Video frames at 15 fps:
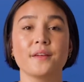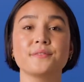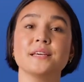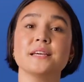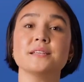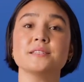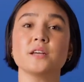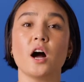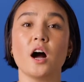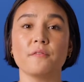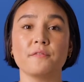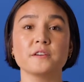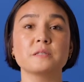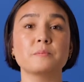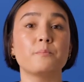This
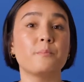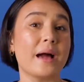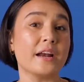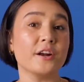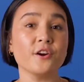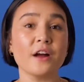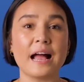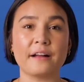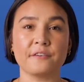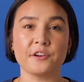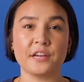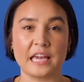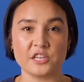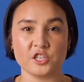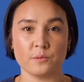offers better
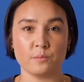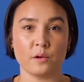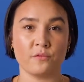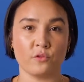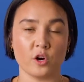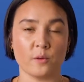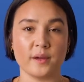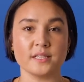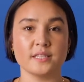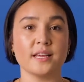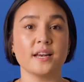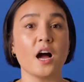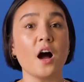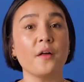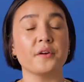aggregation performance
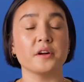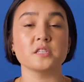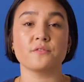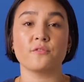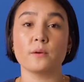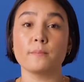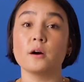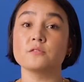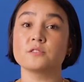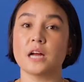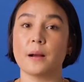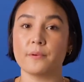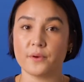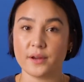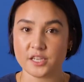than others for most
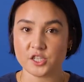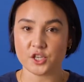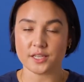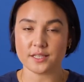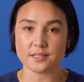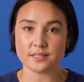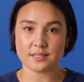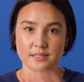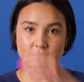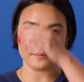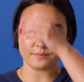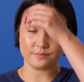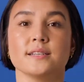operations.